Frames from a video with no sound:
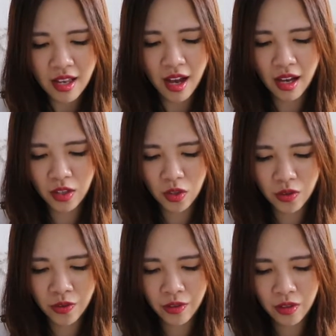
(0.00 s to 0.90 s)
I go
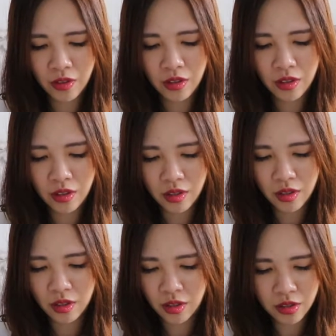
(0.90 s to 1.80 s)
for
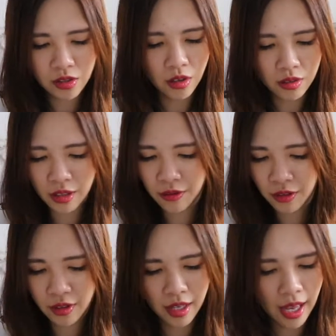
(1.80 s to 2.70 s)
salty food
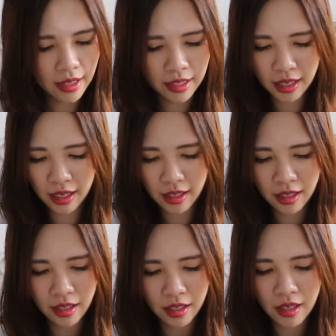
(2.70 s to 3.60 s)
any day.
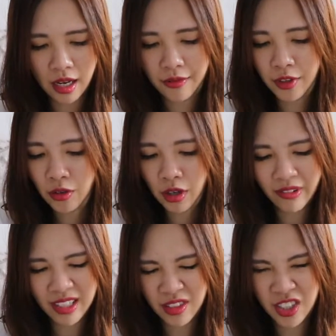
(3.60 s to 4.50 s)
I have no
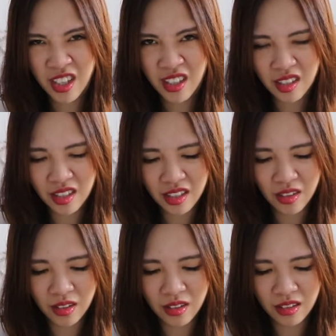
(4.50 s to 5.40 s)
cravings for chocolate
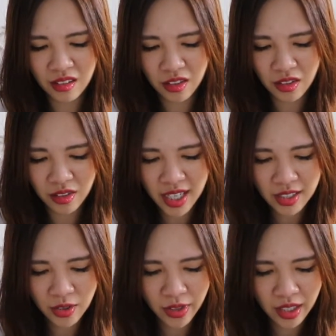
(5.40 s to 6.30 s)
or, you know,
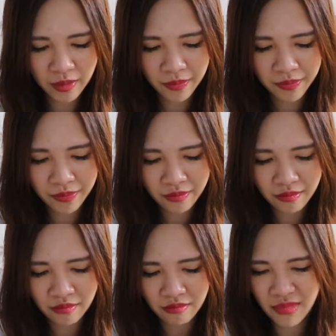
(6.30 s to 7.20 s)
ice cream.
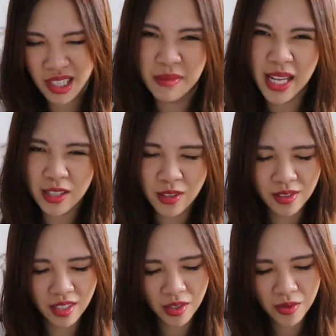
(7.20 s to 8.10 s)
I'm
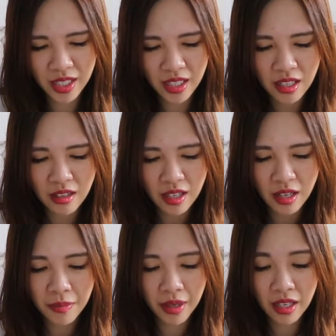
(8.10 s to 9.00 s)
lactose anyway.
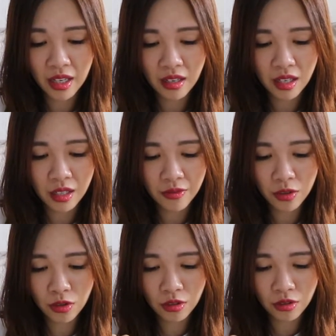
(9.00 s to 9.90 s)
But yeah, I have
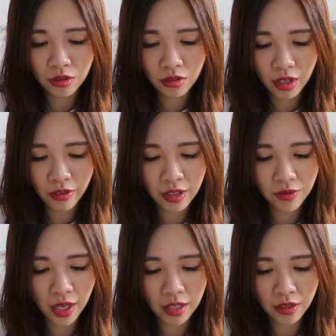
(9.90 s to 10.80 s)
no cravings
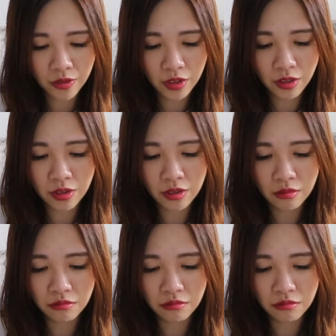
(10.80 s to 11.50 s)
for any of those.